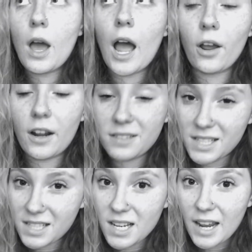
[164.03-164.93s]
I would have to
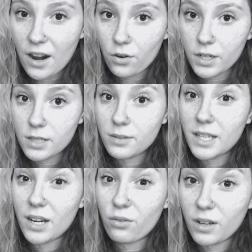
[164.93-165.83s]
sit down because it was
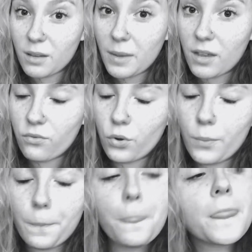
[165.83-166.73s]
getting really painful.
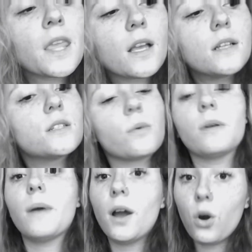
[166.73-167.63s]
So
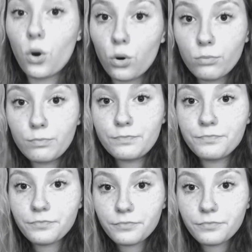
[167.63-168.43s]
we went home.